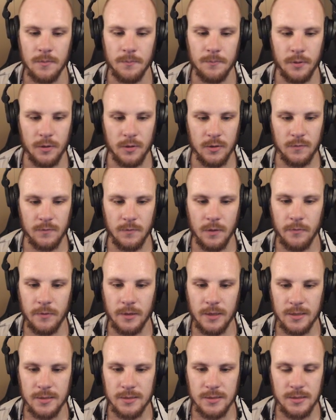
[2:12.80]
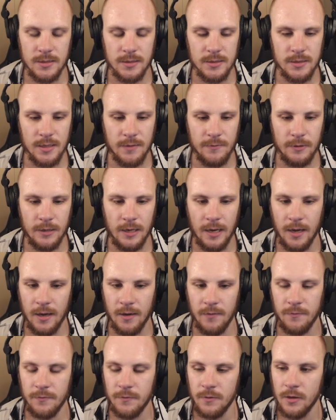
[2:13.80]
But what we can see is that we
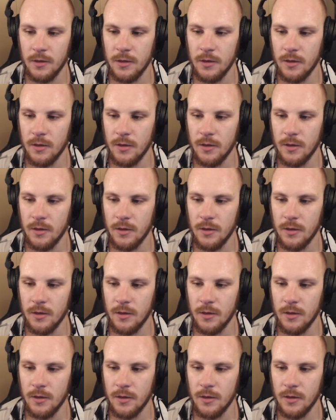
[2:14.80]
have